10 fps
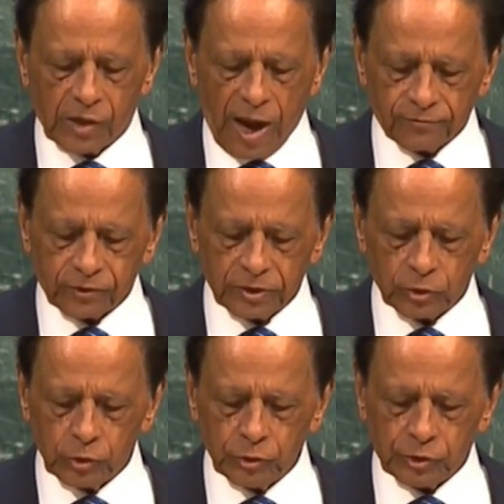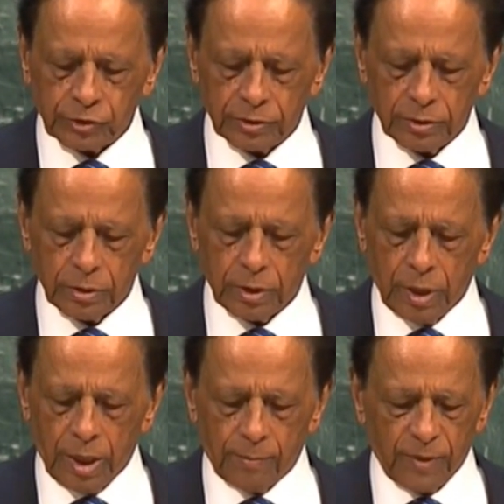The draft resolution
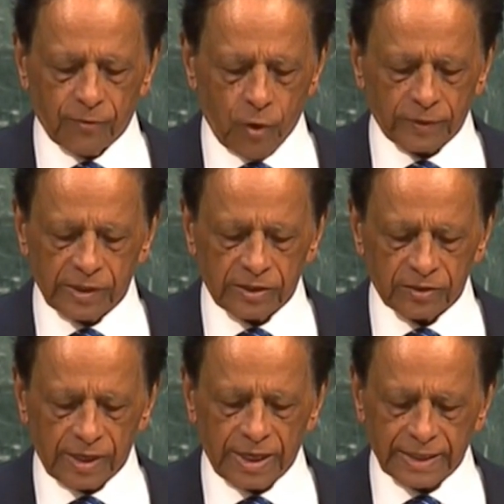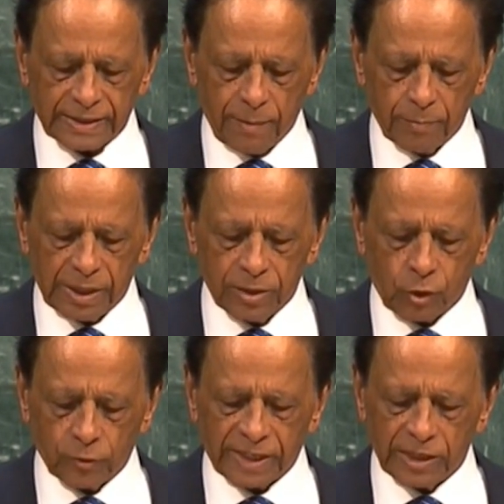before the General Assembly